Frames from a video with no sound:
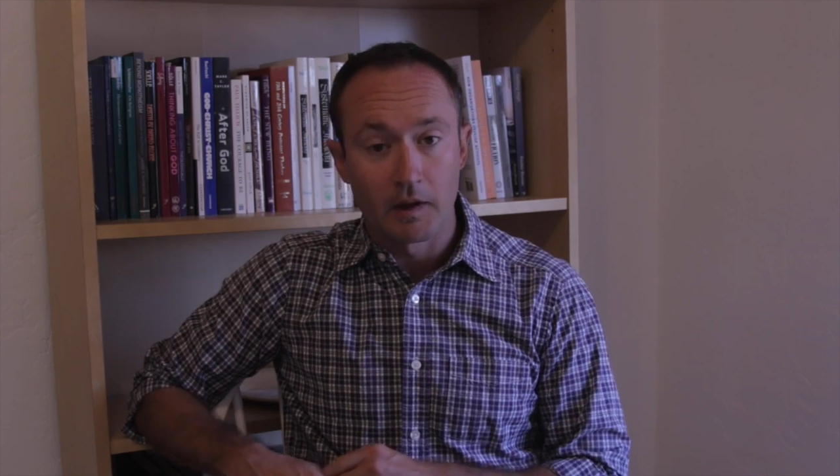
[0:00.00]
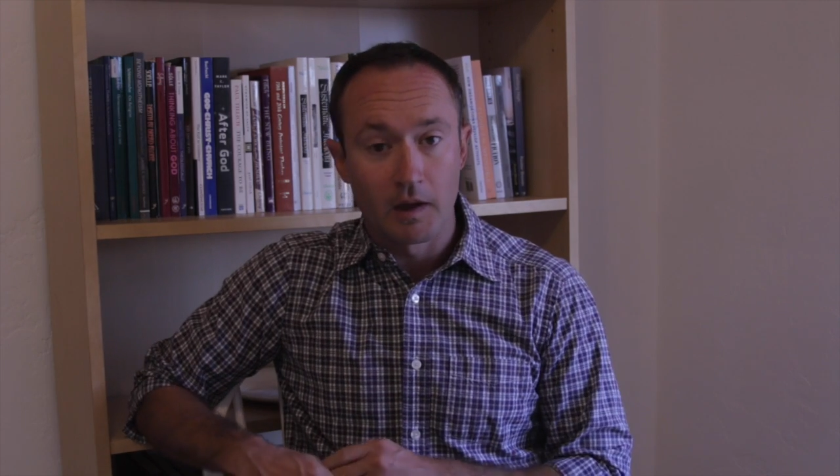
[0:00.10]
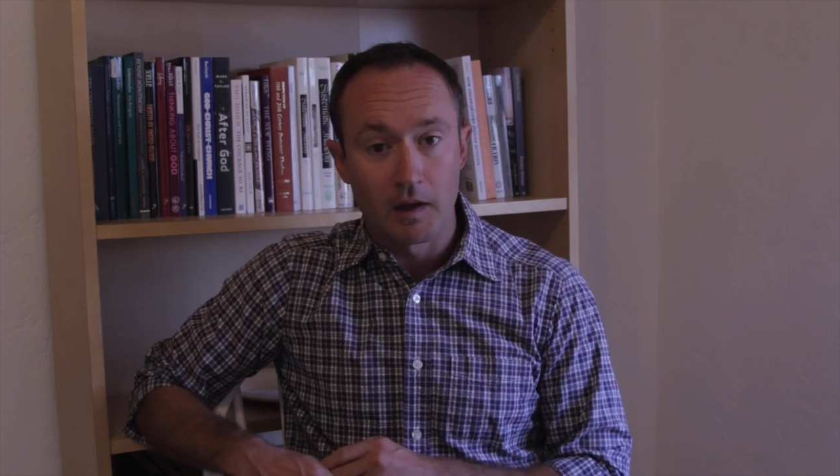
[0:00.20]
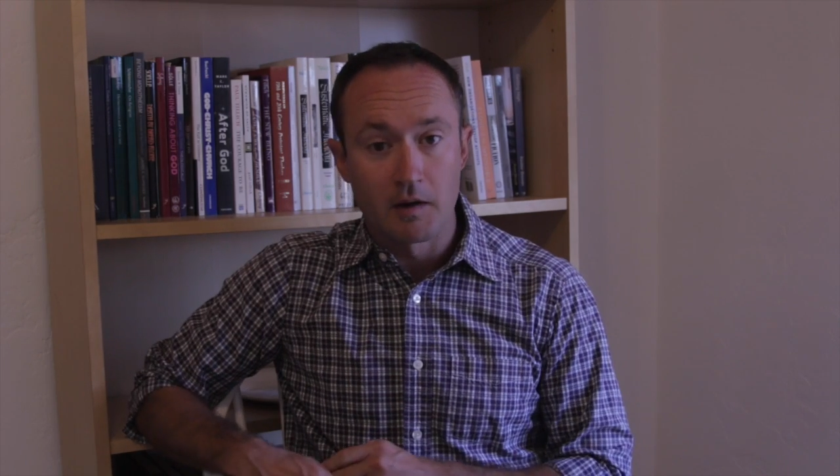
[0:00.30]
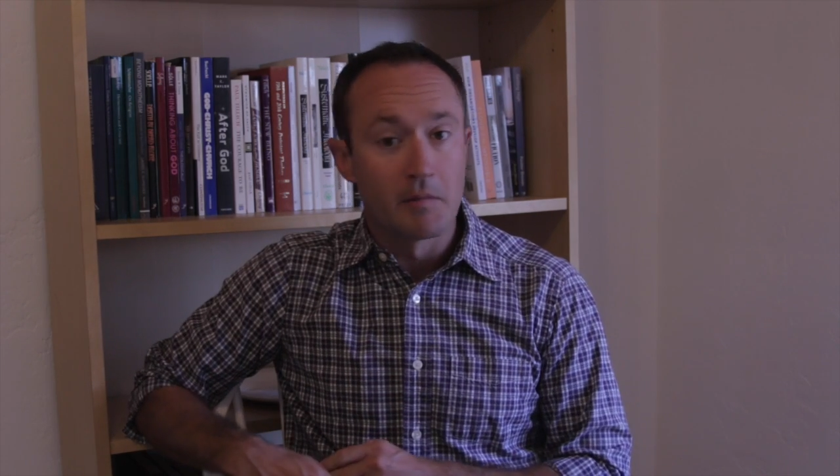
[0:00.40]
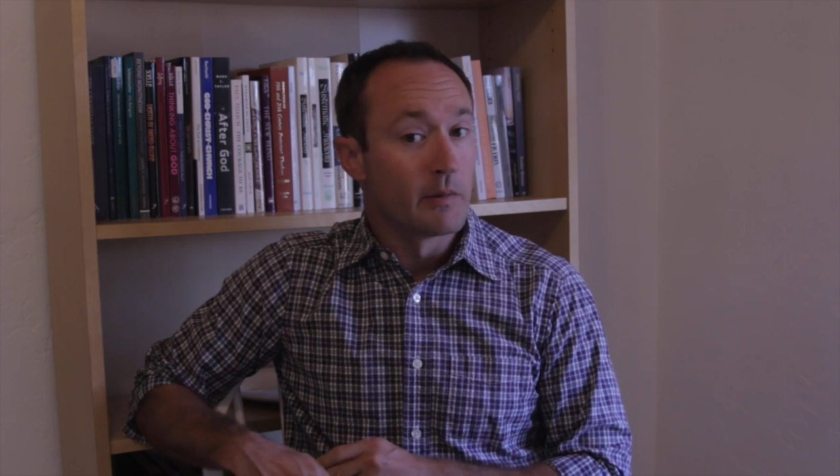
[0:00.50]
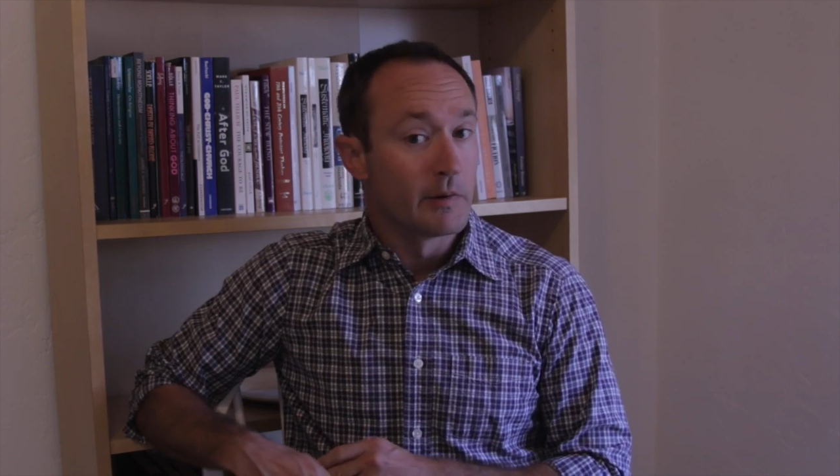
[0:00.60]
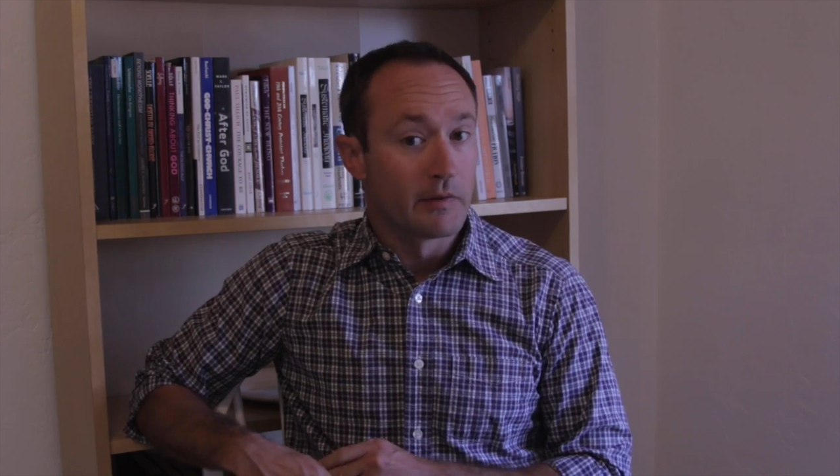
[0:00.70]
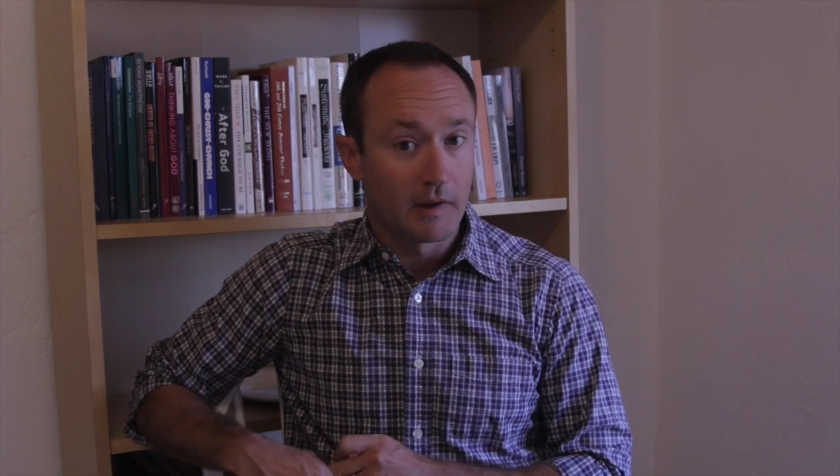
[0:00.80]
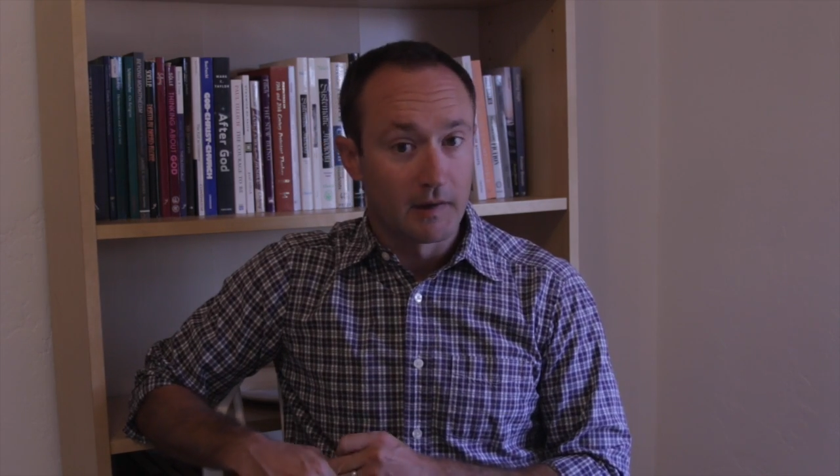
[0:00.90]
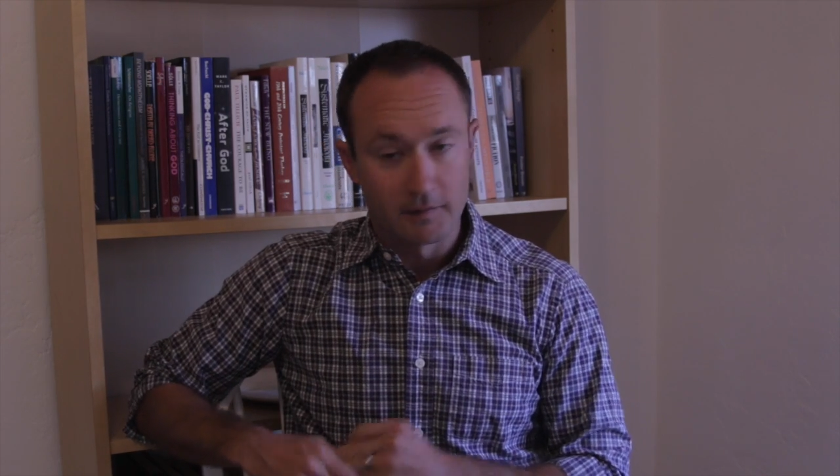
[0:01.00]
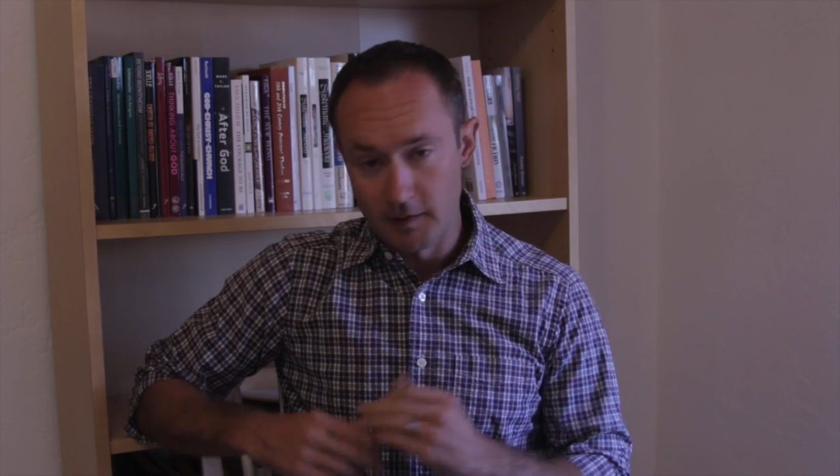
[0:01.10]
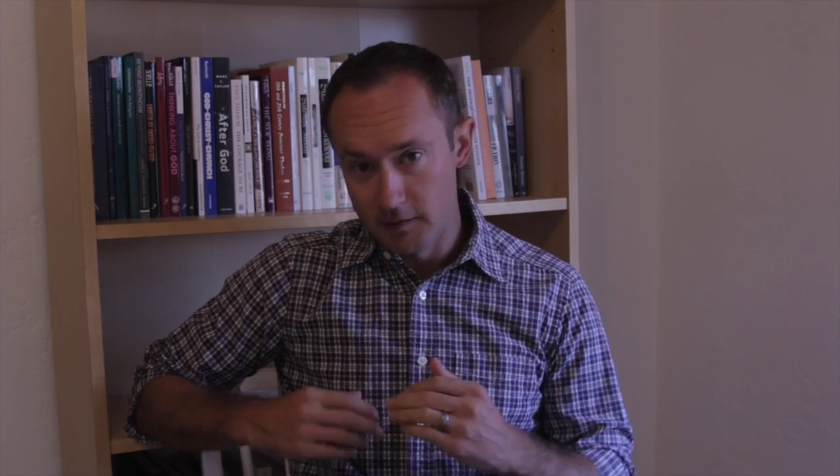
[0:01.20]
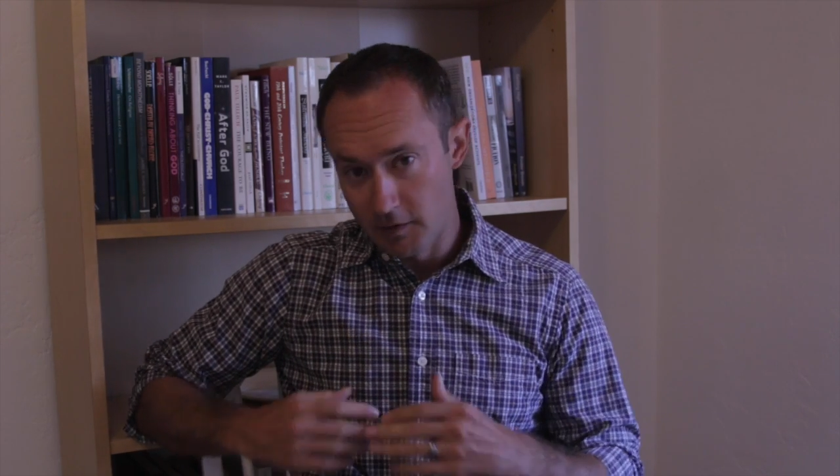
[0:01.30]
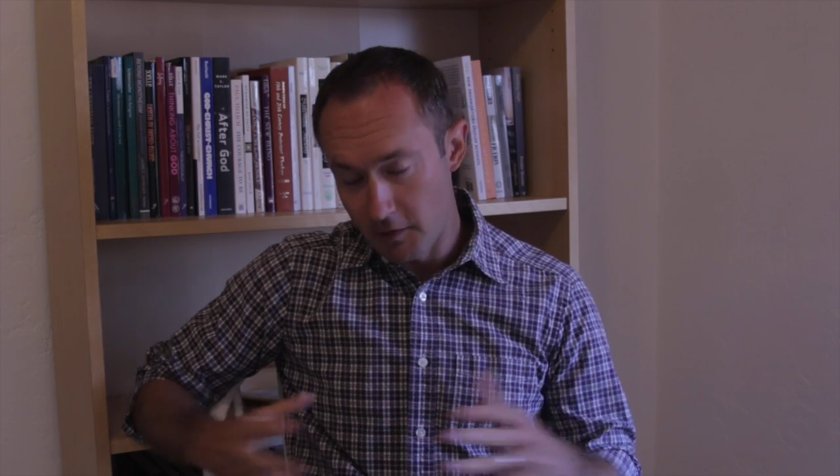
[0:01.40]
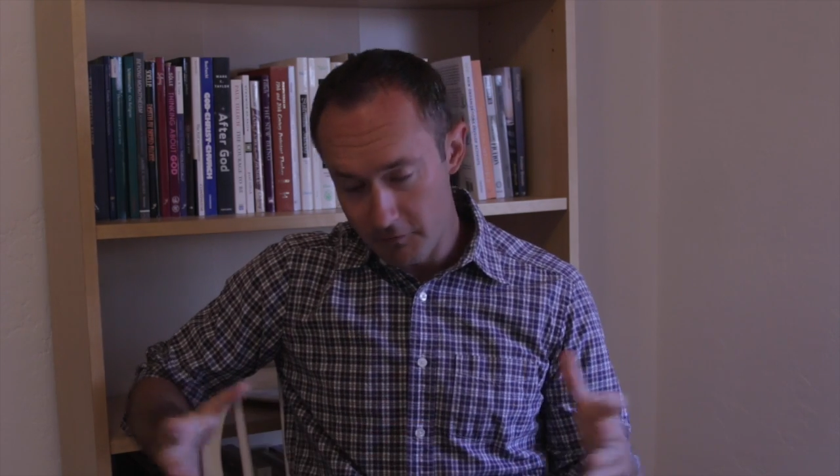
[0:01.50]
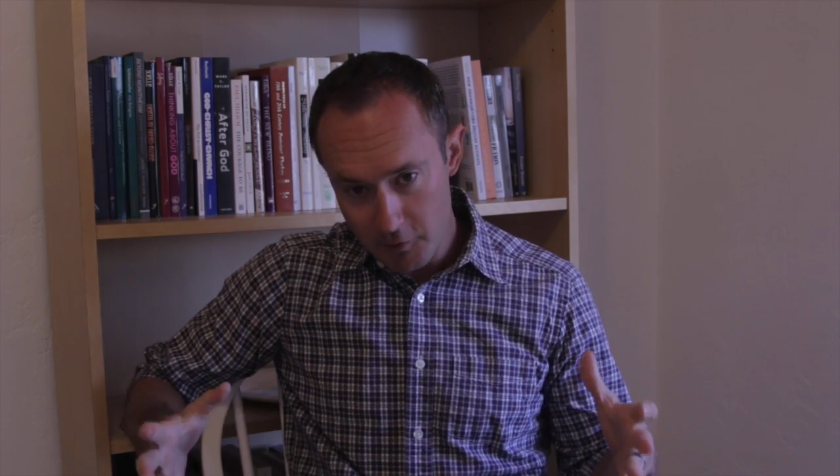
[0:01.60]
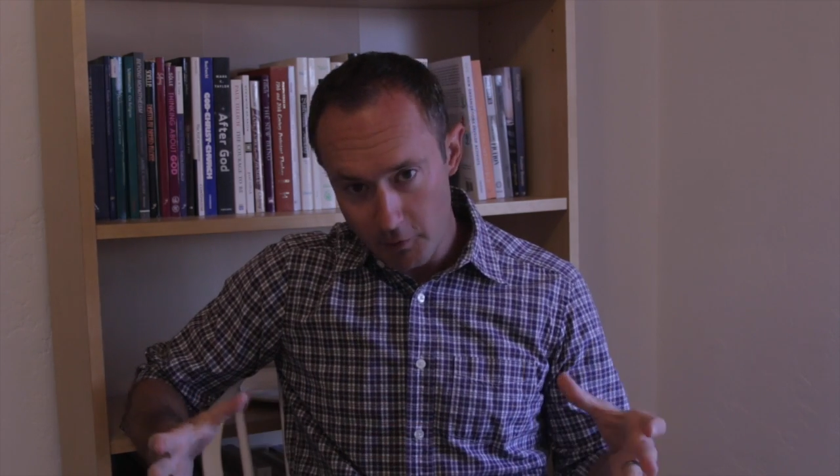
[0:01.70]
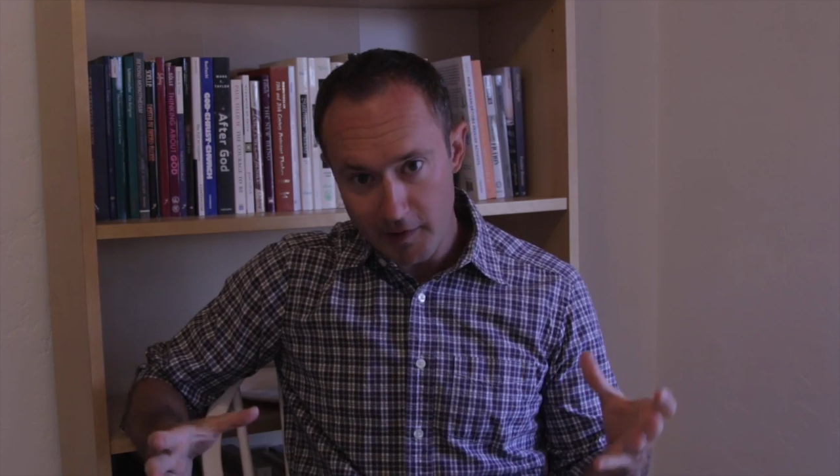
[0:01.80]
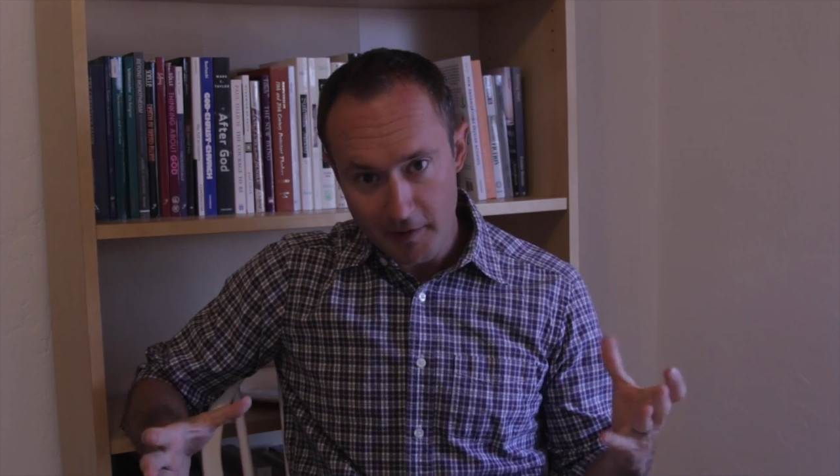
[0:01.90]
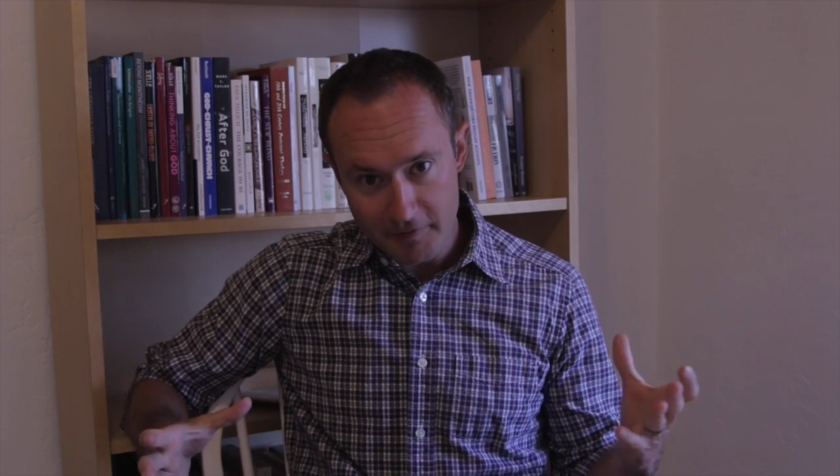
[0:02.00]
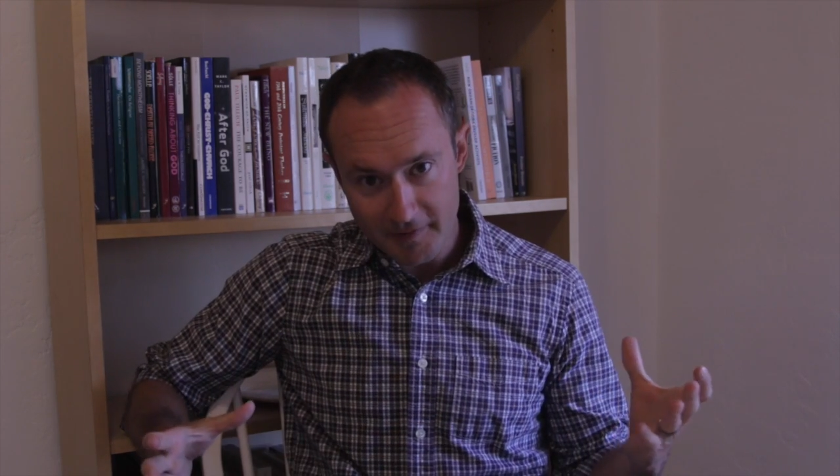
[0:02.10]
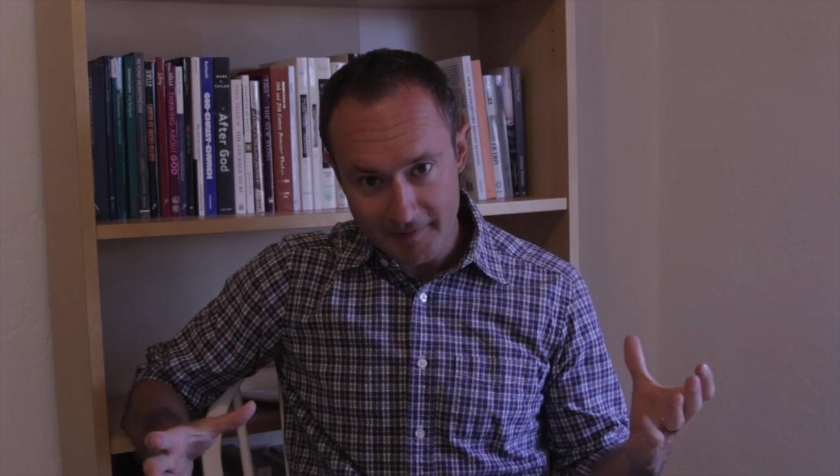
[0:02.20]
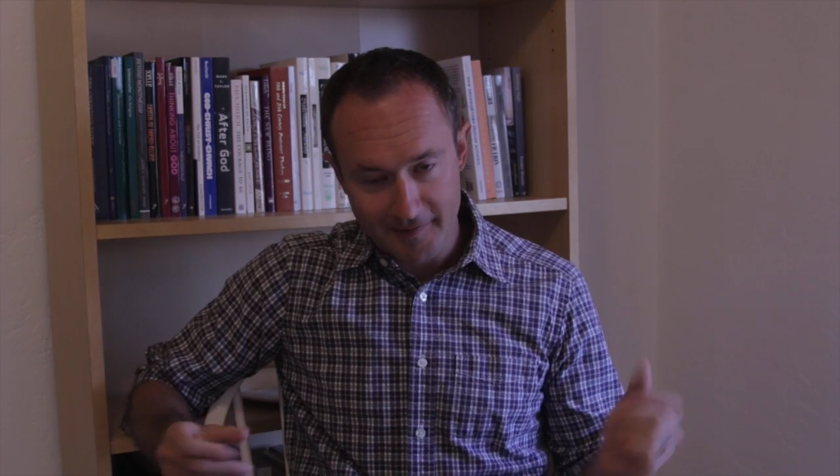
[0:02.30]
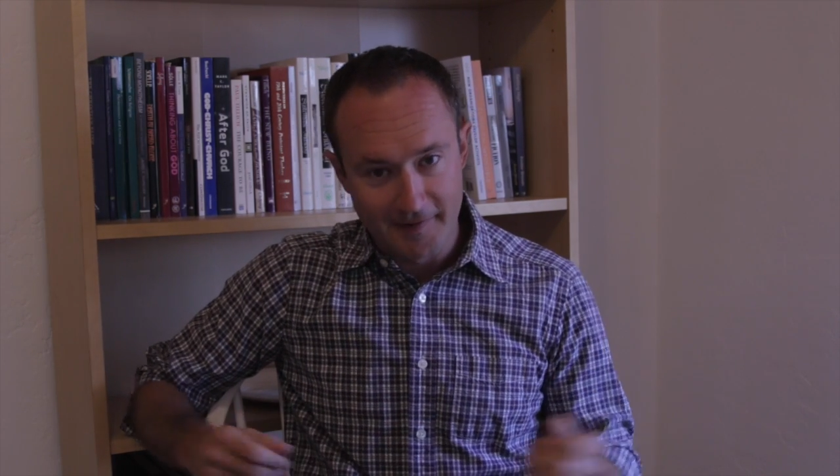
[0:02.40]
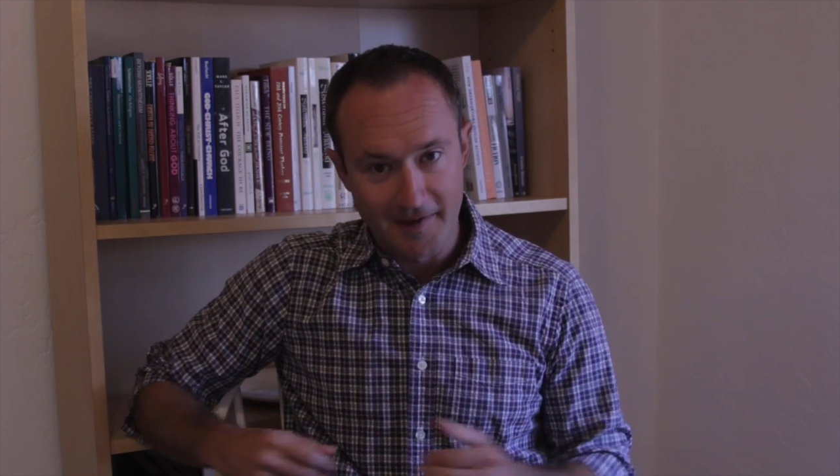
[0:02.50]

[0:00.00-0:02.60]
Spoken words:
and it may be the case that none of you are Catholic,